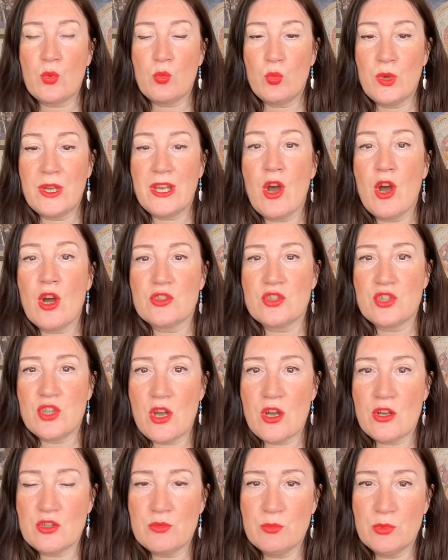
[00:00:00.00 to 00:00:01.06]
we can't
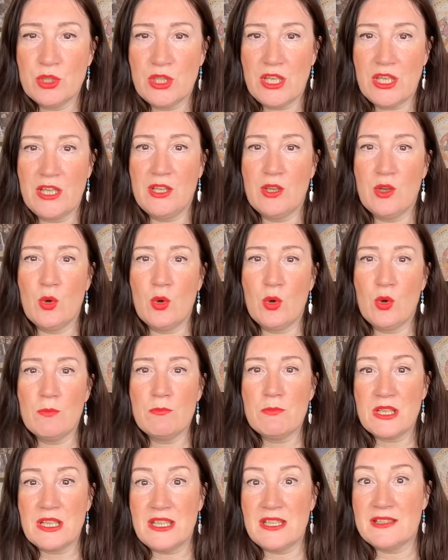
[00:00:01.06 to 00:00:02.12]
charge money or
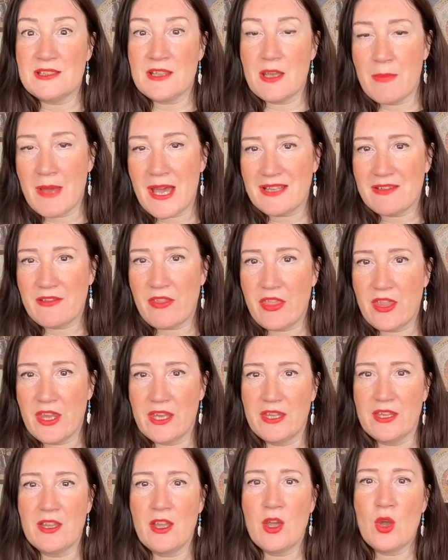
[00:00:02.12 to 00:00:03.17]
money's a bad
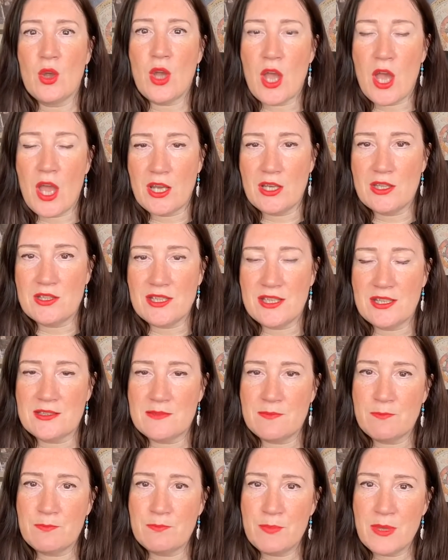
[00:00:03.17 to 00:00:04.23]
thing, and
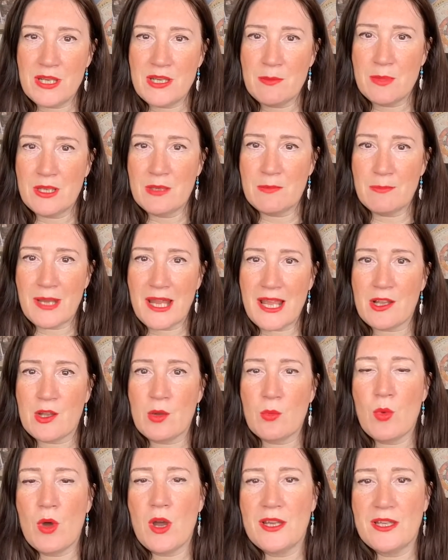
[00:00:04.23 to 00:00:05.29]
it's been a bit black
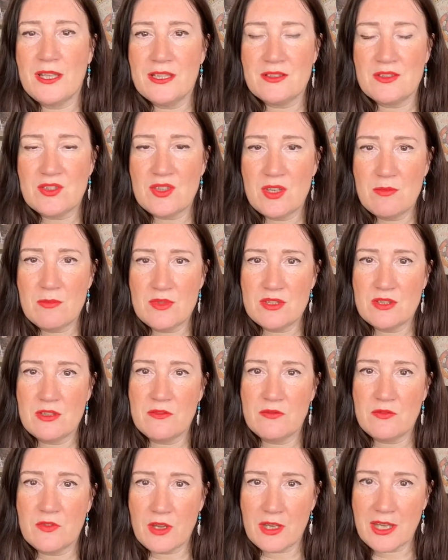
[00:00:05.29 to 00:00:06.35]
and white in terms
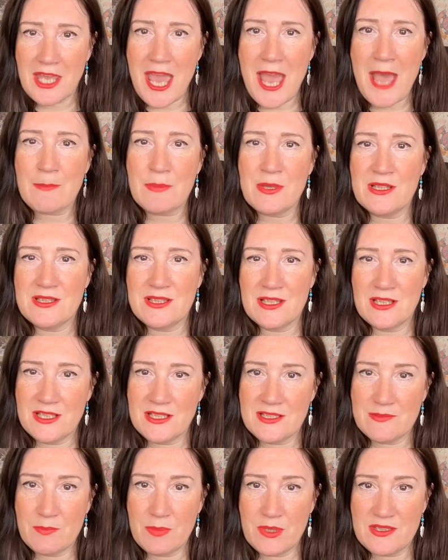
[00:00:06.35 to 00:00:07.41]
of
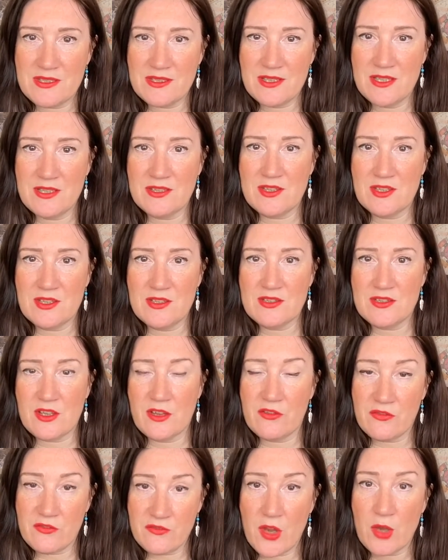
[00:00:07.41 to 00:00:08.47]
capitalist businesses are
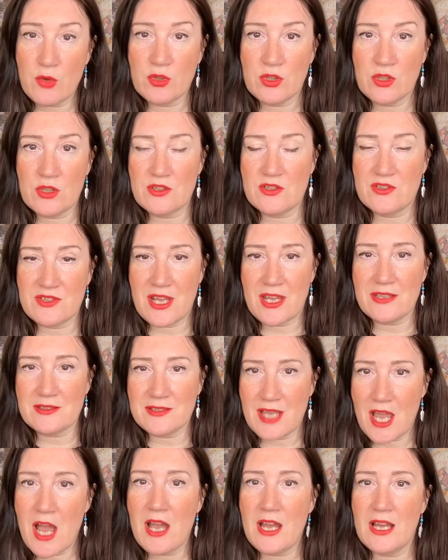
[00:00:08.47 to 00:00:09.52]
focused
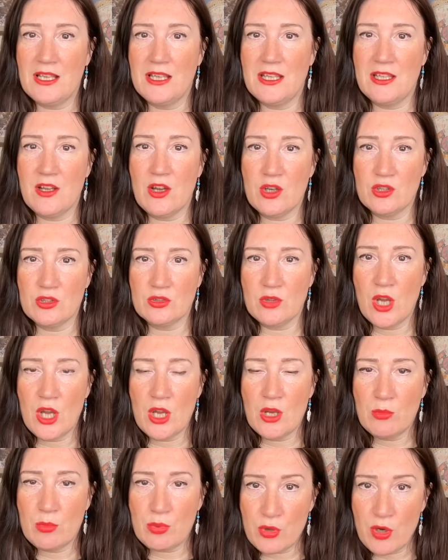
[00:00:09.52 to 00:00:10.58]
entirely on
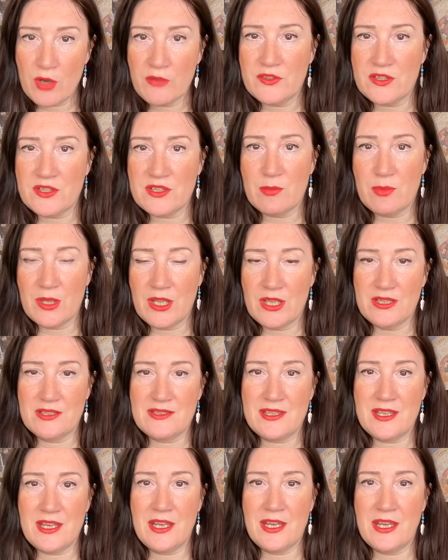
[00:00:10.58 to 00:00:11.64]

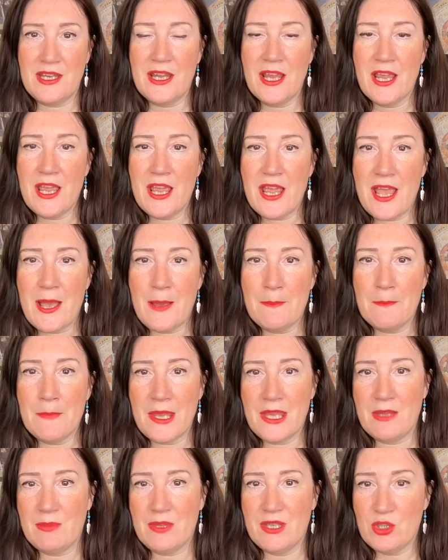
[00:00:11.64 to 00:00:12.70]
profitability and
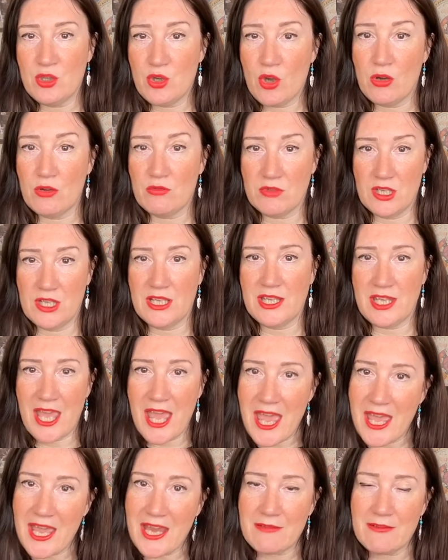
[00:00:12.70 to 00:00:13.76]
maybe not really
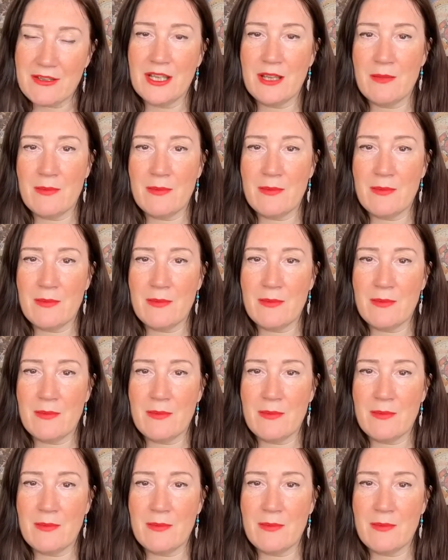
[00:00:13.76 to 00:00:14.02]
caring